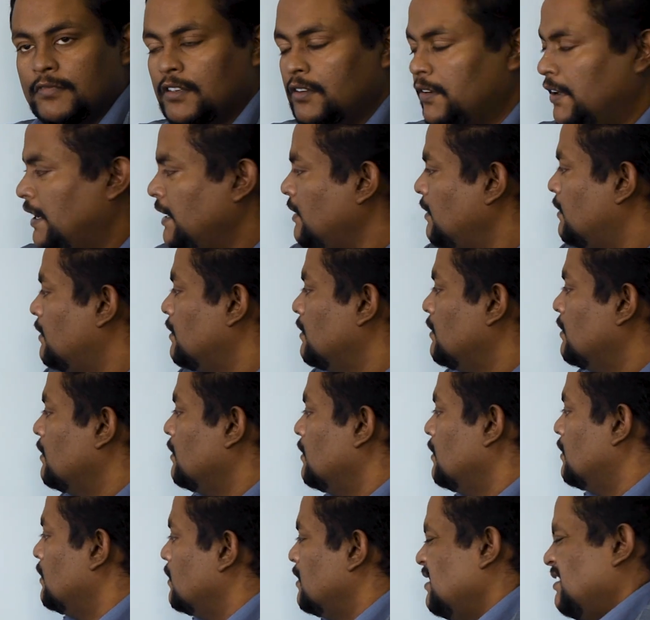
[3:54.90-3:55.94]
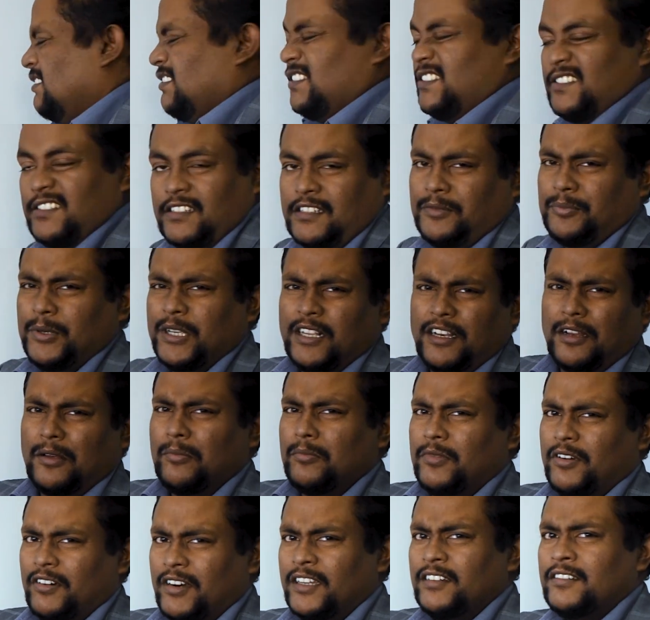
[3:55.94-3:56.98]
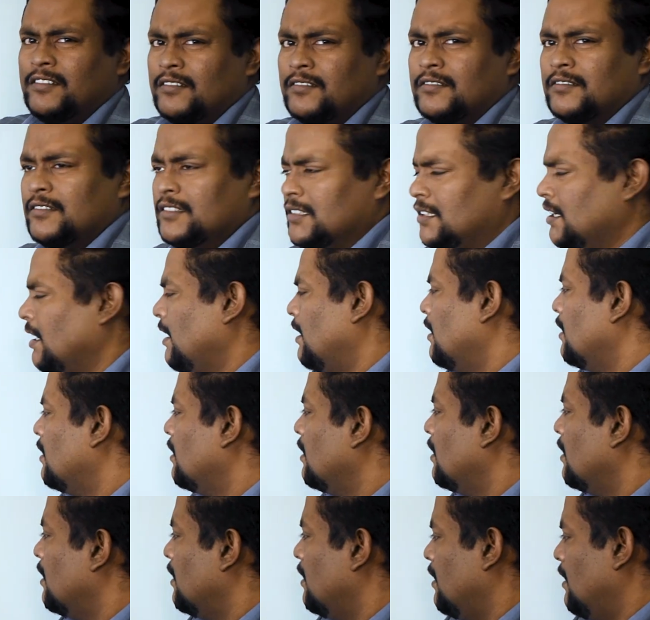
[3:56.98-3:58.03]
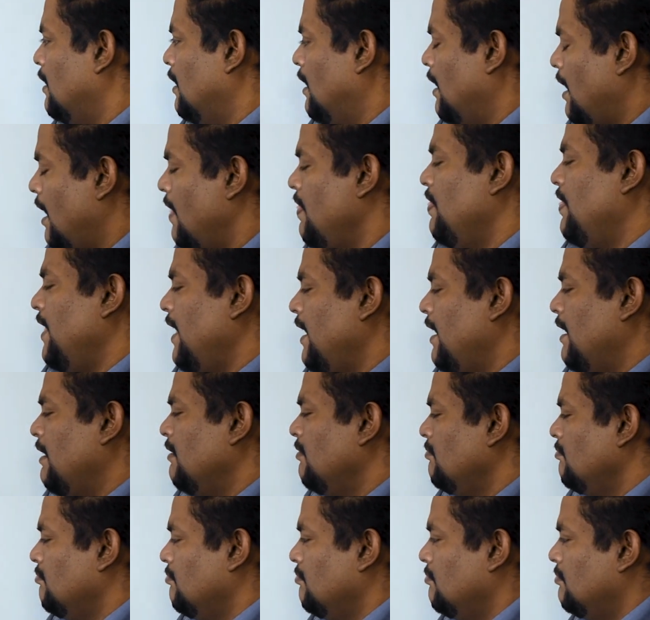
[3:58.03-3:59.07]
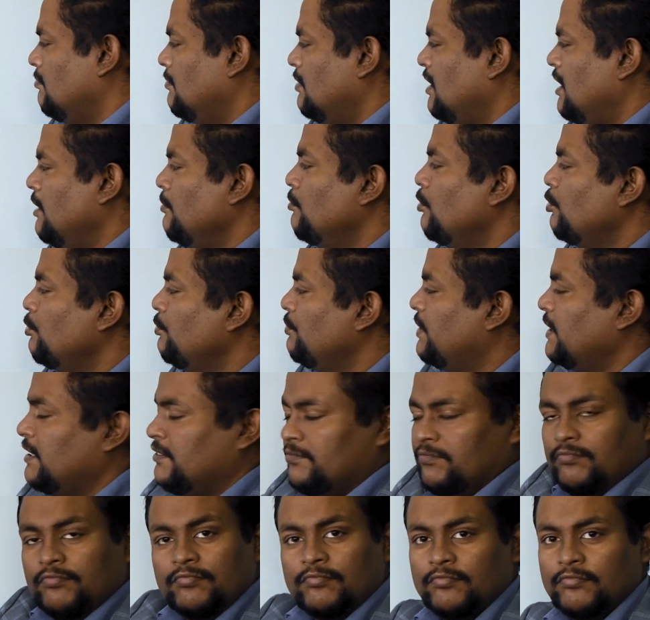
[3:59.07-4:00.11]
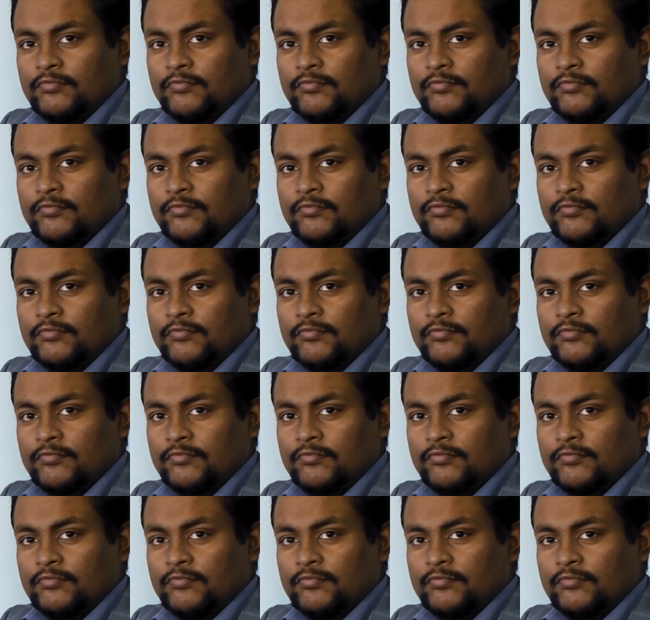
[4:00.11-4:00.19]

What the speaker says: Right? Just typical number, right? And then he moved in.